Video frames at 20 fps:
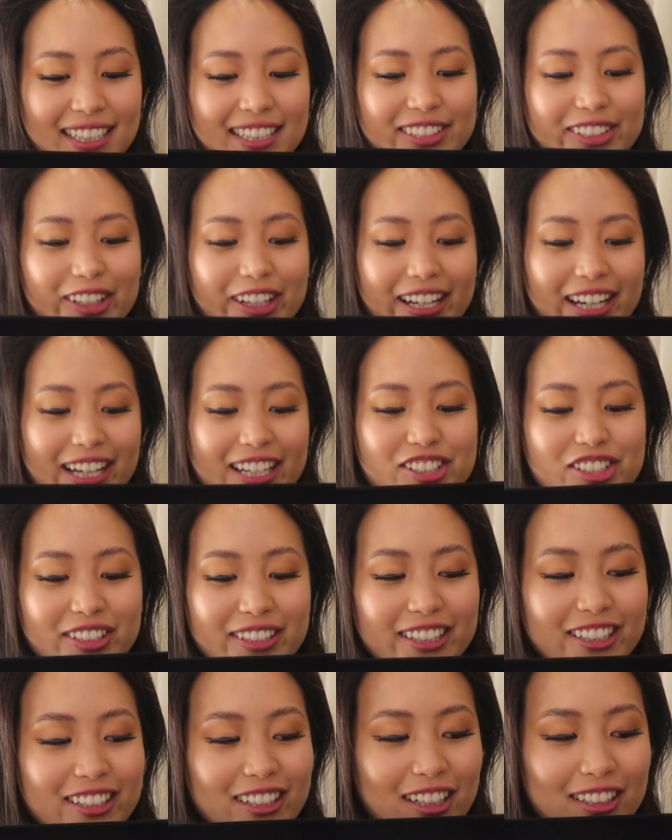So I
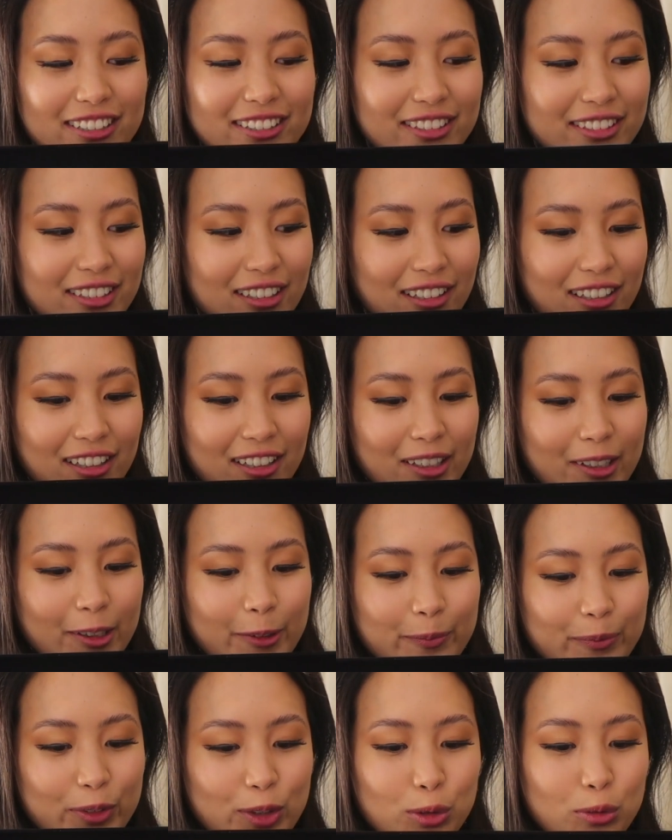actually got
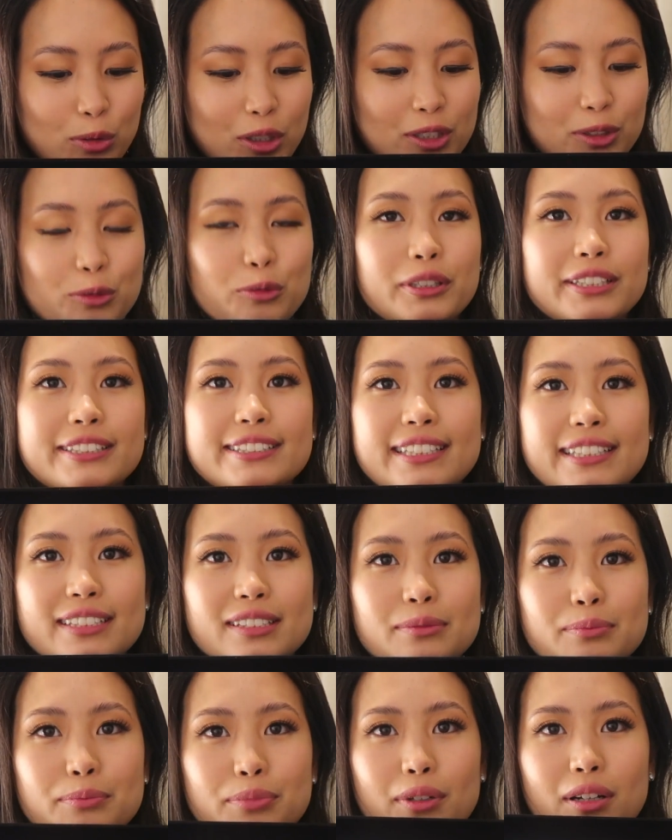the one with
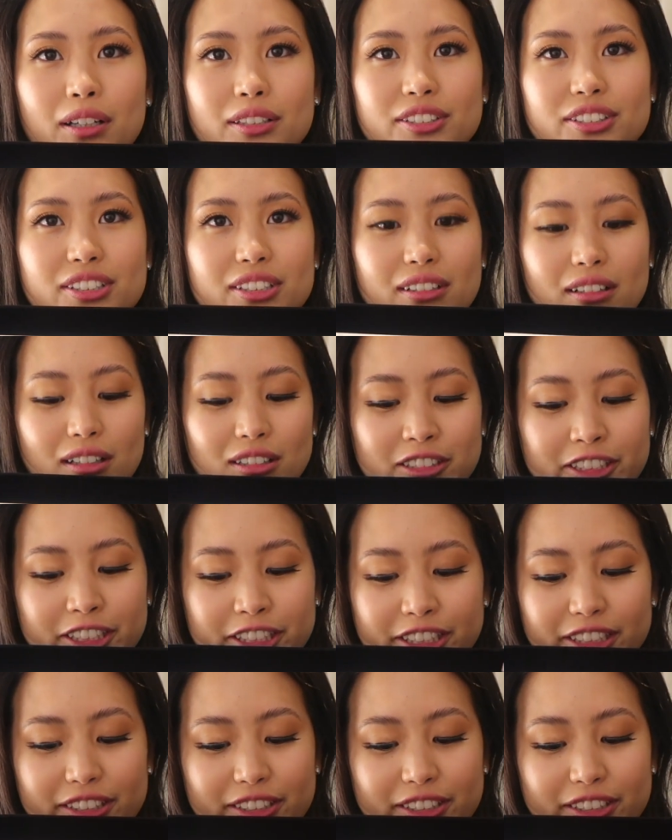this bronze color,